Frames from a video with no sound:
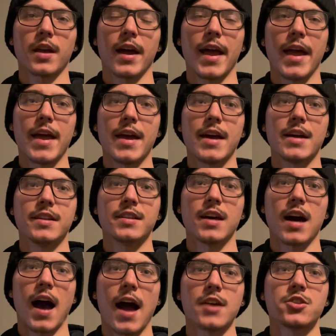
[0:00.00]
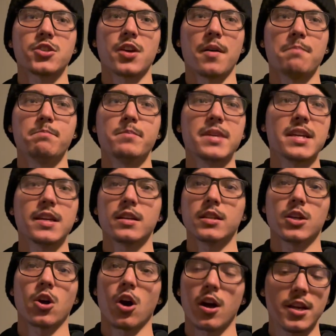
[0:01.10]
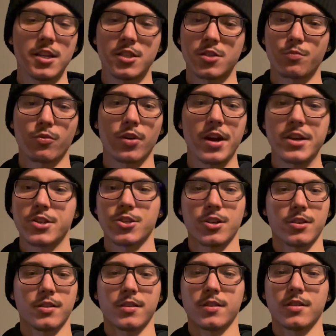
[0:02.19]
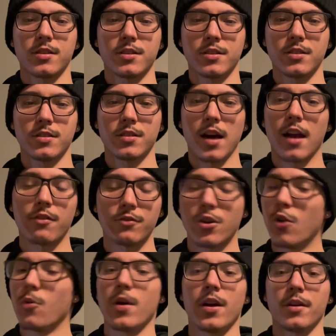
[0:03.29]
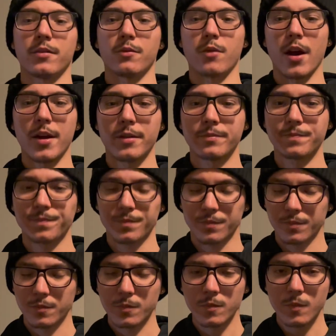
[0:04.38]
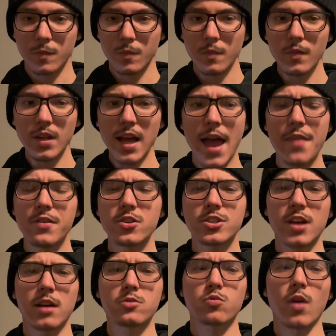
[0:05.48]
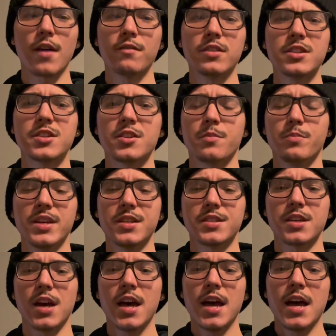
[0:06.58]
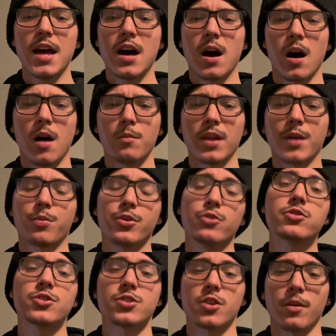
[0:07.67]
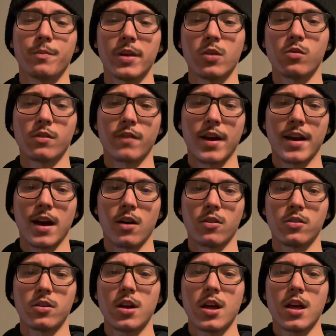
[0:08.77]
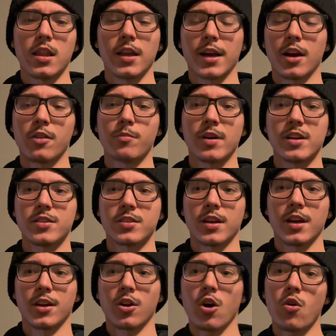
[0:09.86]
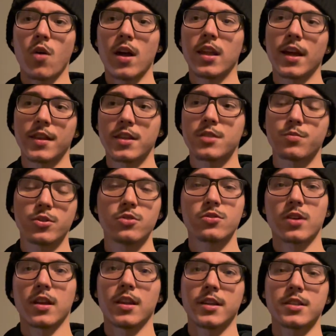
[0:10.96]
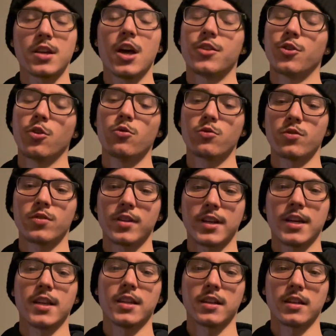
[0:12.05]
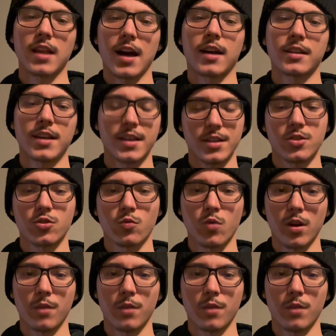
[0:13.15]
and I just immediately caught inspiration out of nowhere, right? And there's times where I've listened to beats, like producers are a big one right now. Like everybody's like, oh, I like this producer, I like this. Don't get locked into one